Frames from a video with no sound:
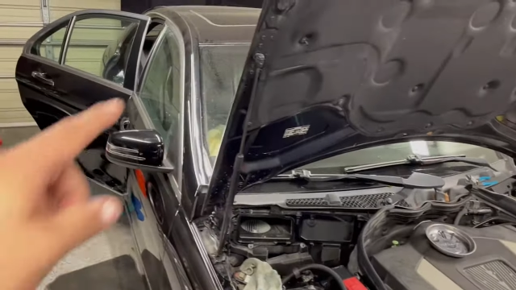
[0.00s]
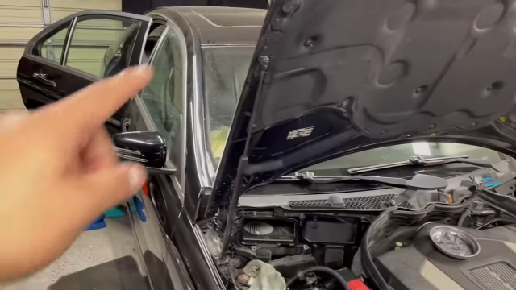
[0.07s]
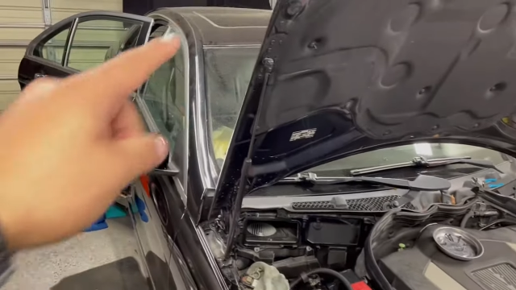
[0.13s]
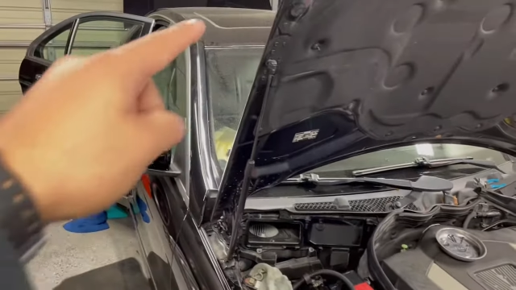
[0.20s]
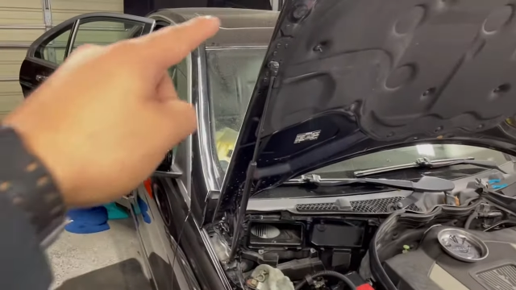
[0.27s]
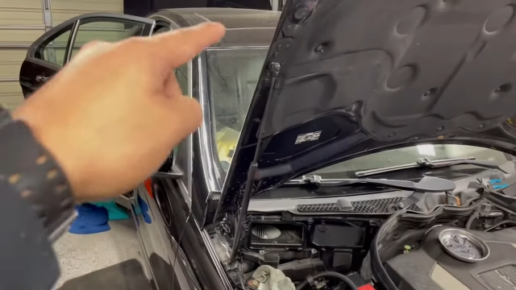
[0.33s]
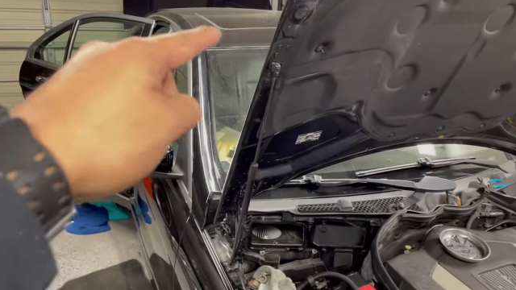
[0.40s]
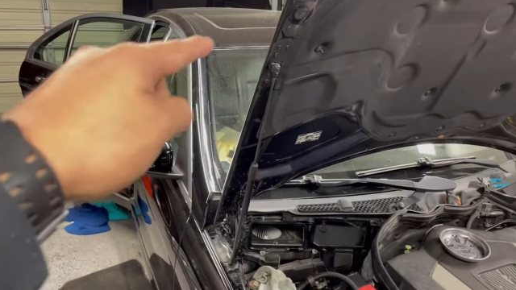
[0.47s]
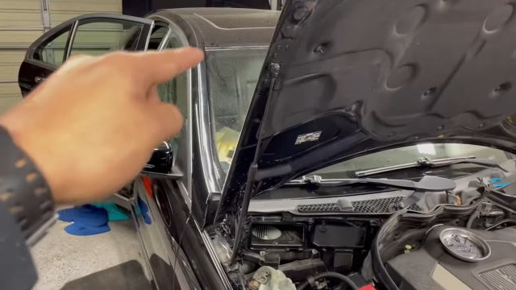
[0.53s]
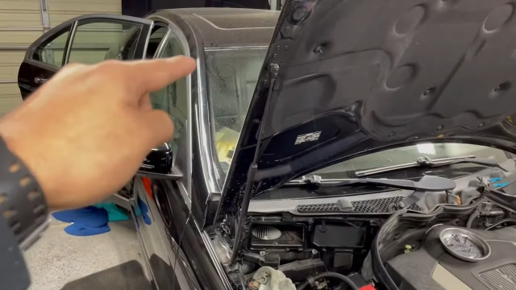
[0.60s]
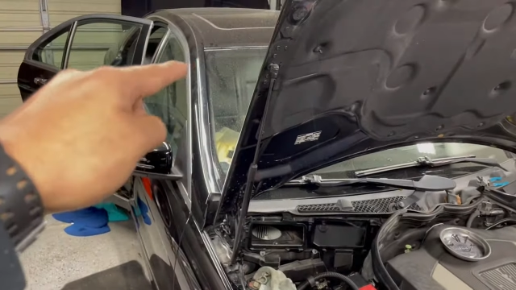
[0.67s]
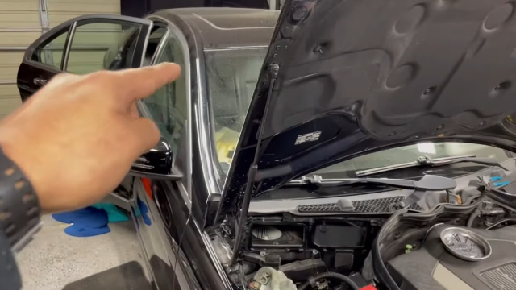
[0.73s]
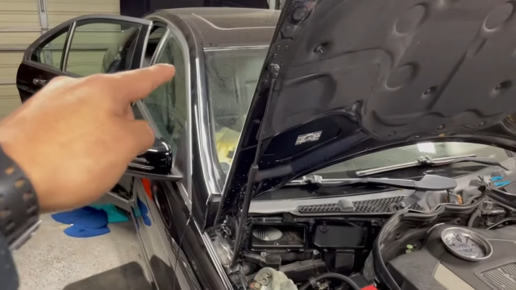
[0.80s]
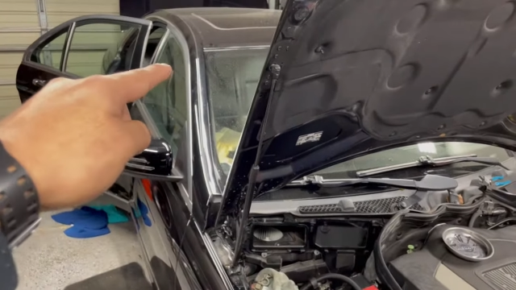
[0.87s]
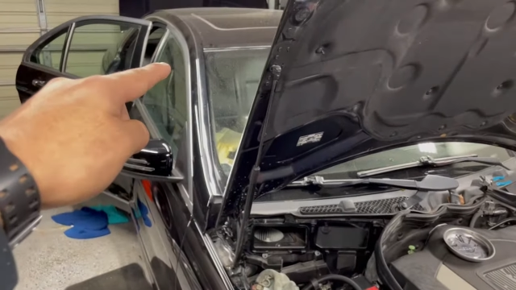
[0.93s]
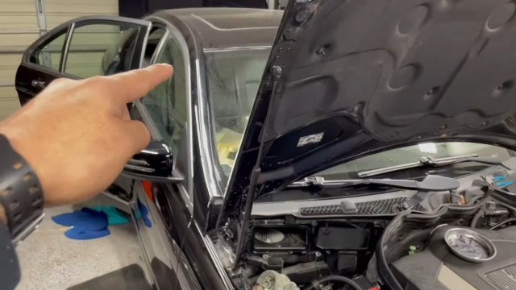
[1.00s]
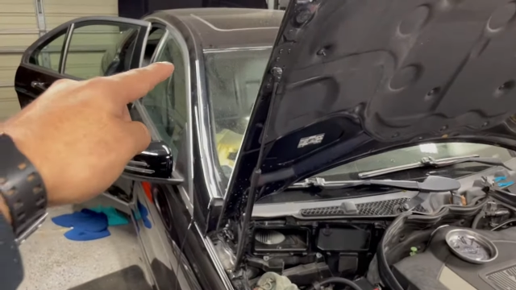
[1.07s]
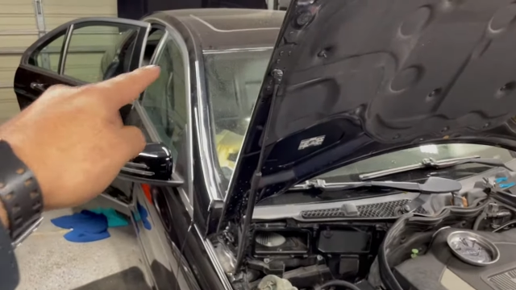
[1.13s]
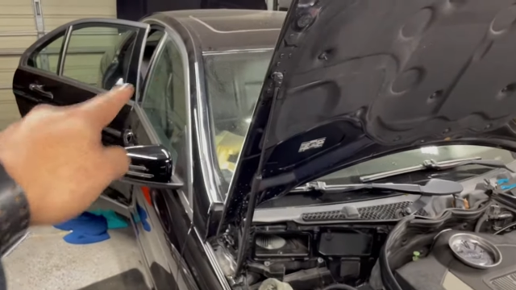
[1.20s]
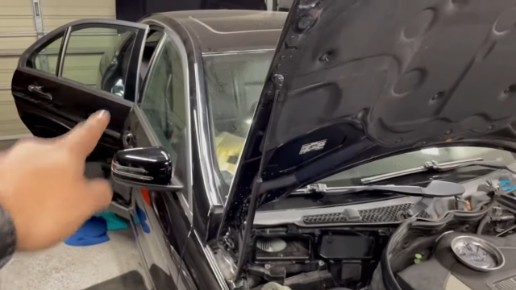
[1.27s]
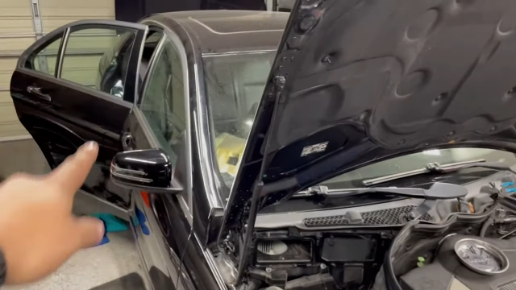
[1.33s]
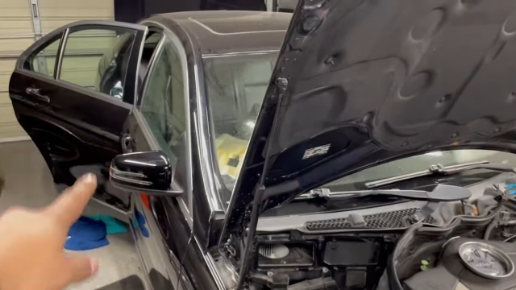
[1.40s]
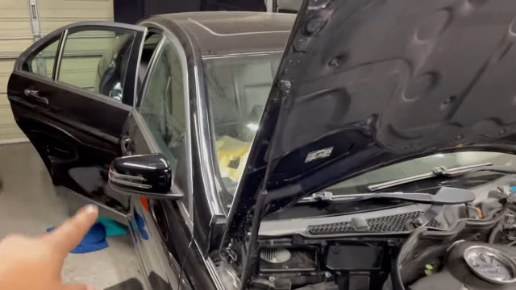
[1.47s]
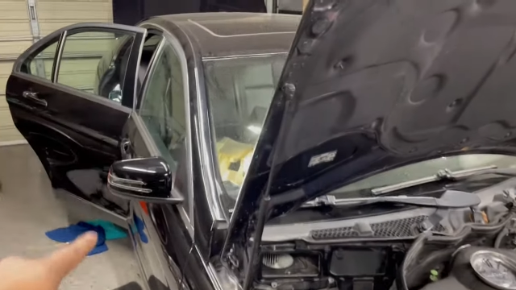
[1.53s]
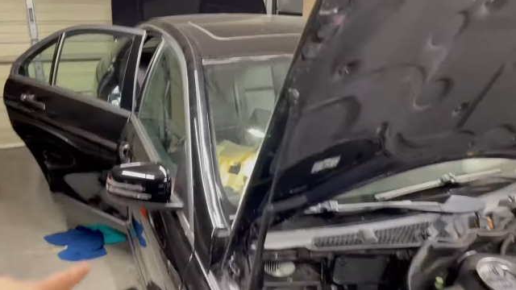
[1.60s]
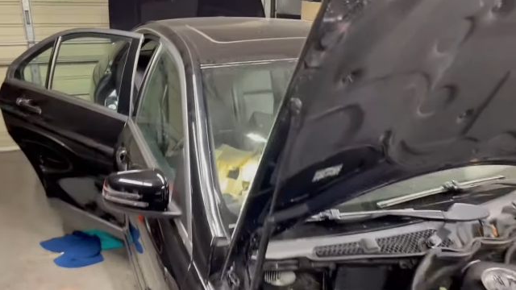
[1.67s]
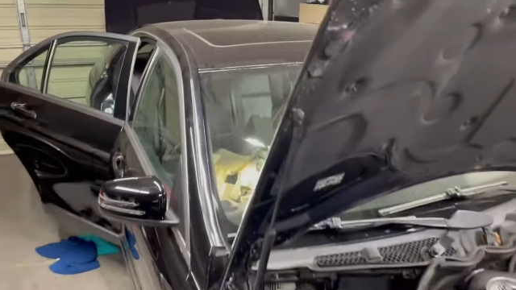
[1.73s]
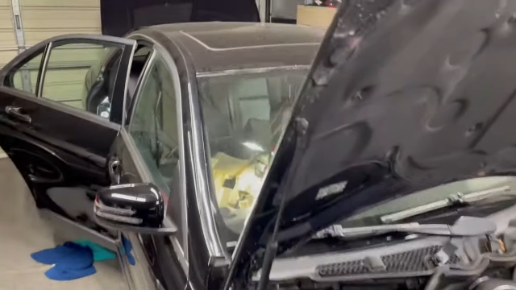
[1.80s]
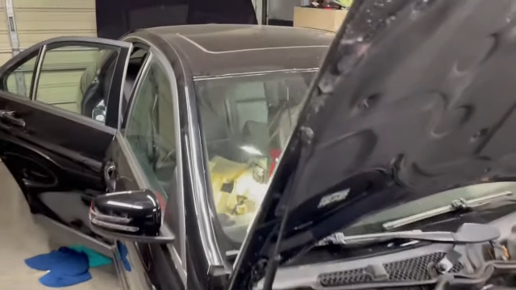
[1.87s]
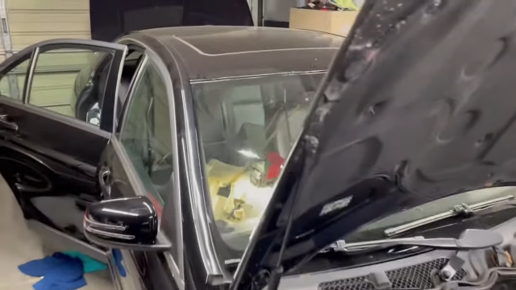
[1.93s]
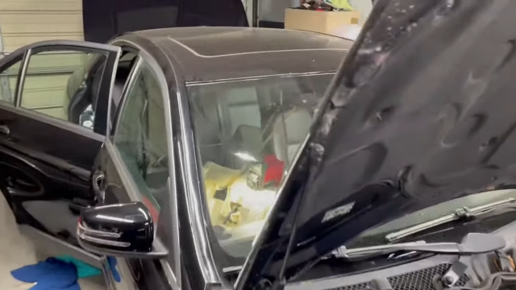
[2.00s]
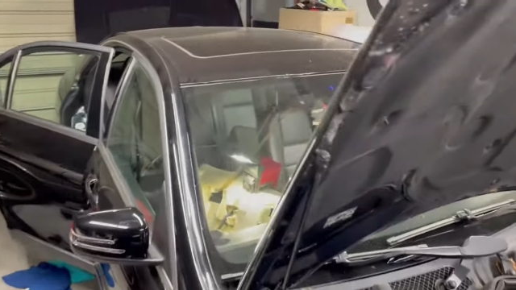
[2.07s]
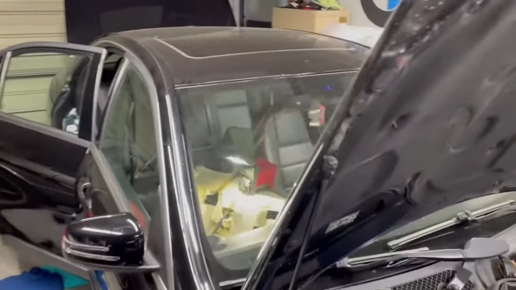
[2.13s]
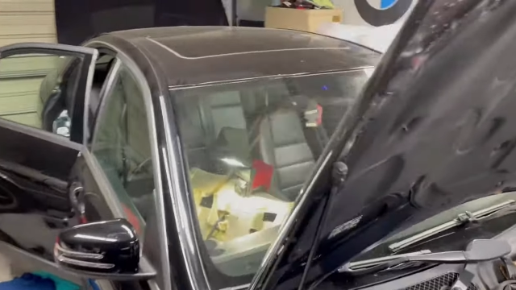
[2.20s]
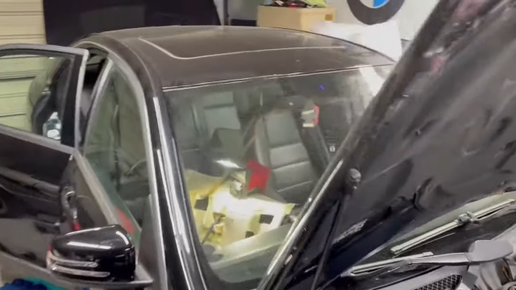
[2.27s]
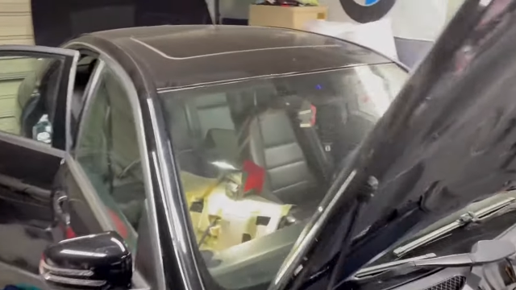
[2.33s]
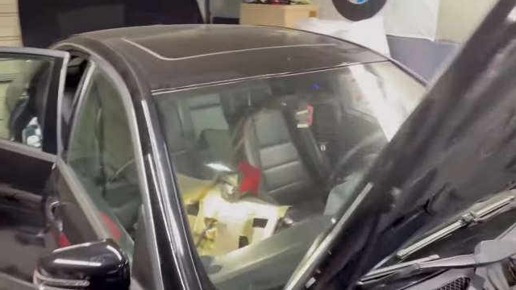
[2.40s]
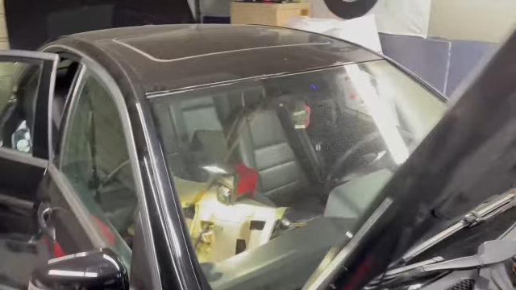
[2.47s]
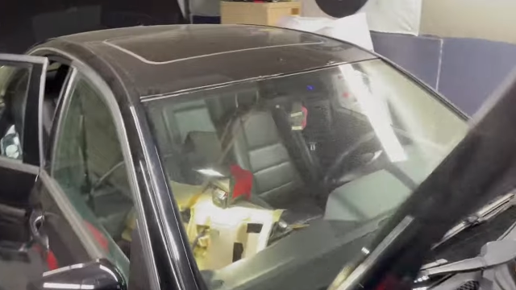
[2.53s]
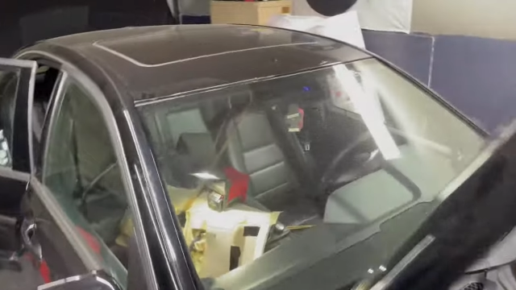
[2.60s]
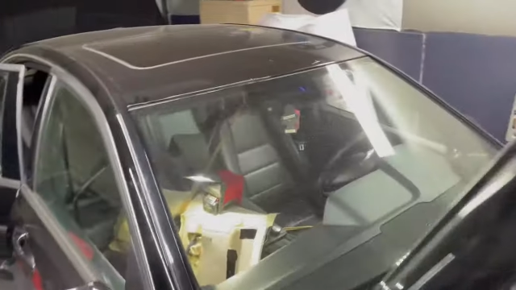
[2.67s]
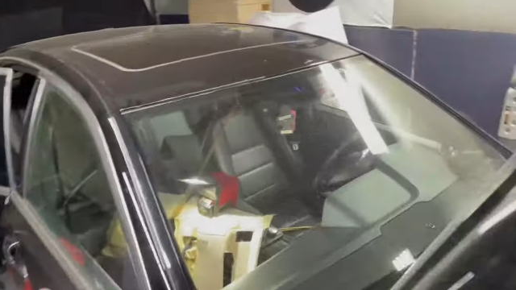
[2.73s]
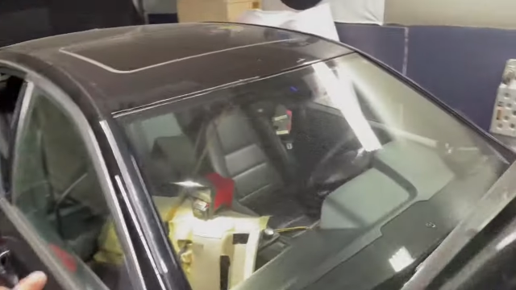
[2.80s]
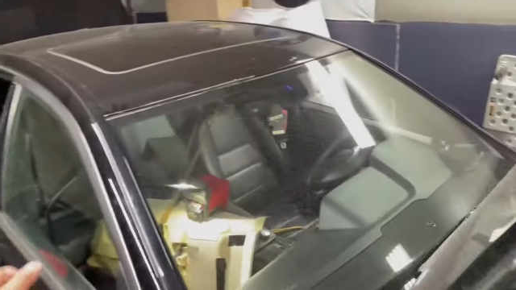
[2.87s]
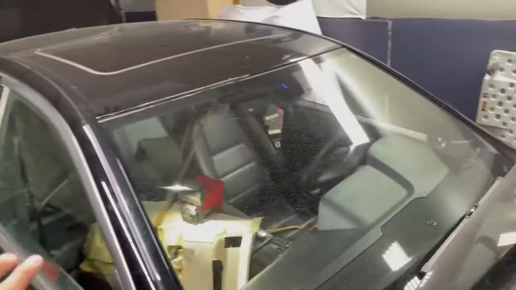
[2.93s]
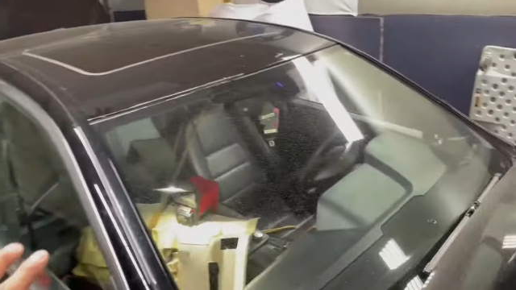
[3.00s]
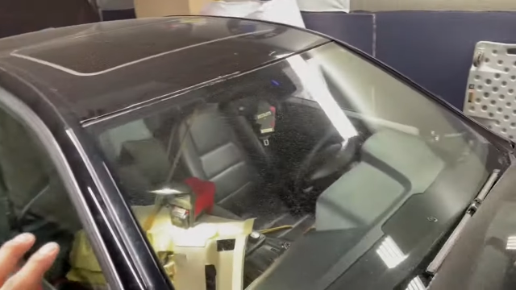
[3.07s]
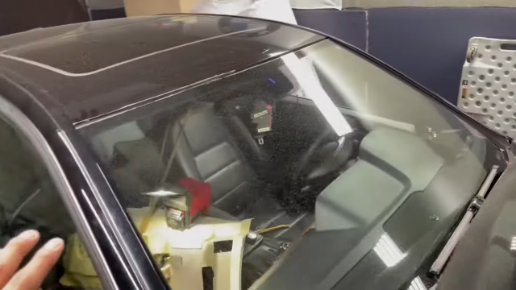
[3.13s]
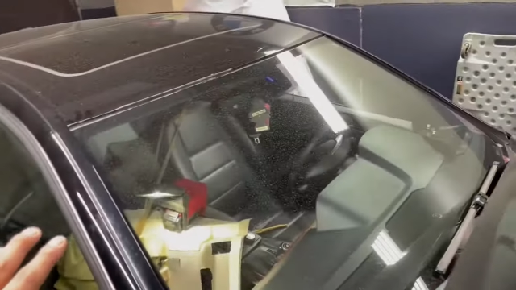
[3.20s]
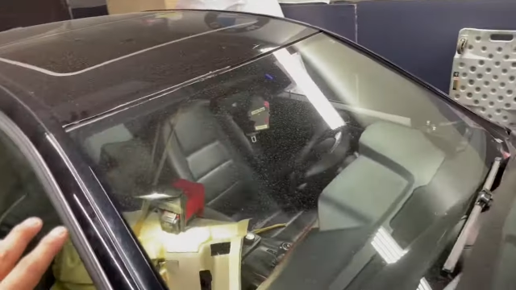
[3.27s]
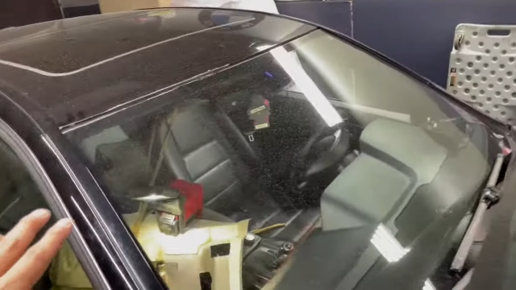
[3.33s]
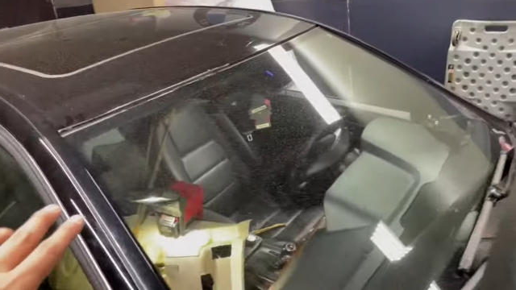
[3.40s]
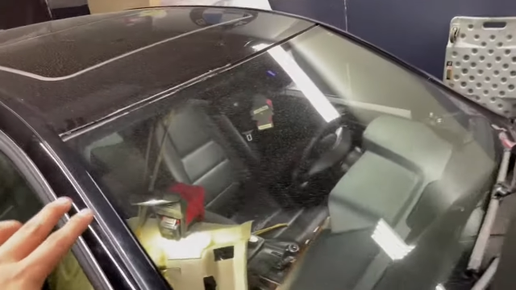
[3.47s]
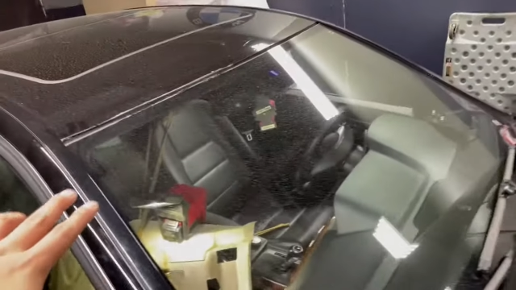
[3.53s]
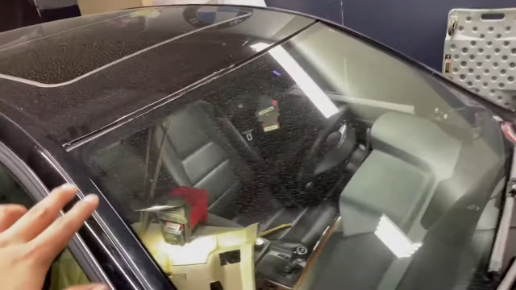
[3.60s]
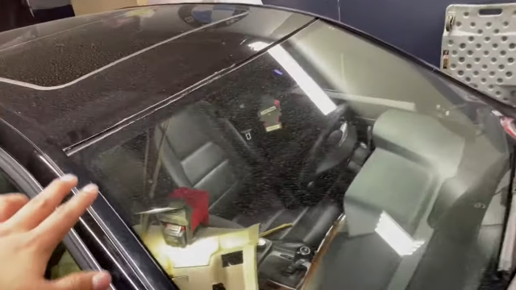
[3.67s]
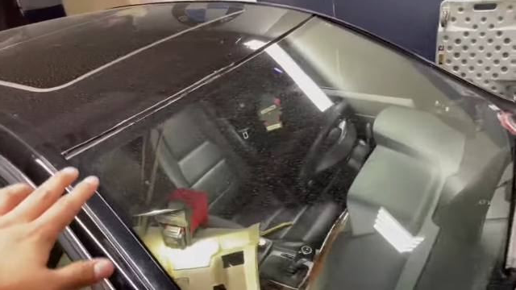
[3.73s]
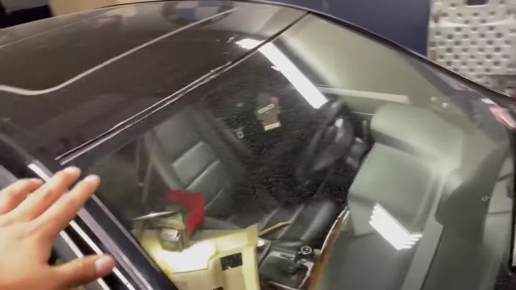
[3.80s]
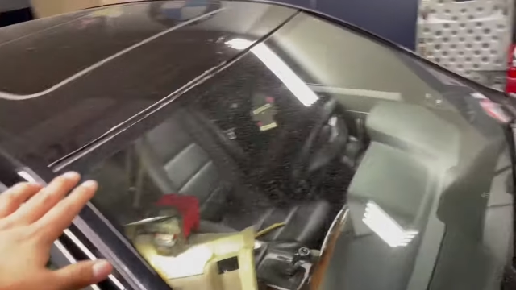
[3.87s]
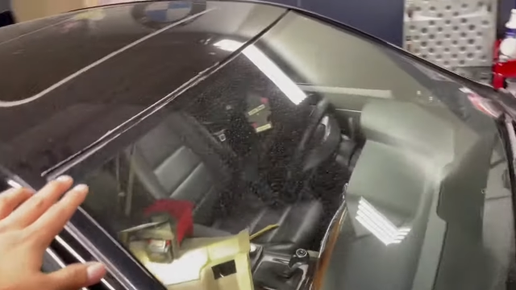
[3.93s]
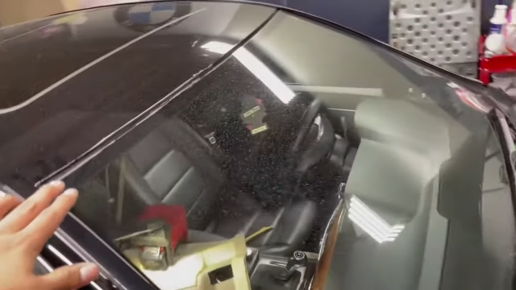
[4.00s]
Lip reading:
Nobody's mouth can be seen.